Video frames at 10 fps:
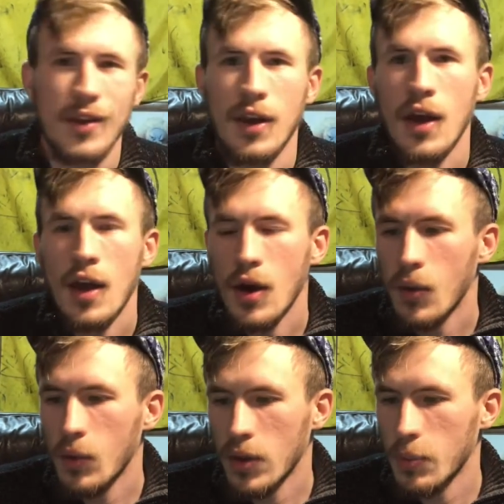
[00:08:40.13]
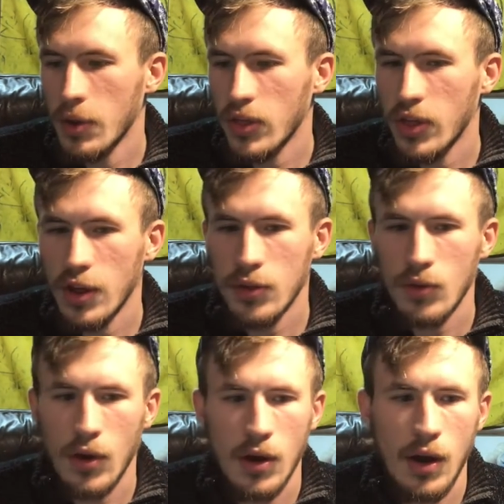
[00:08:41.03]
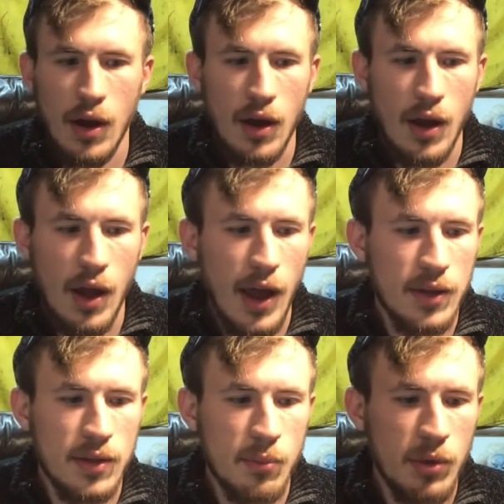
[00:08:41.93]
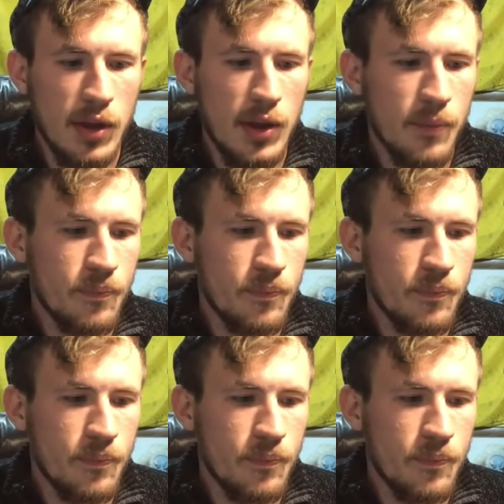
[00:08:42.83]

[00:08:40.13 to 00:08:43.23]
And one of the big things has to be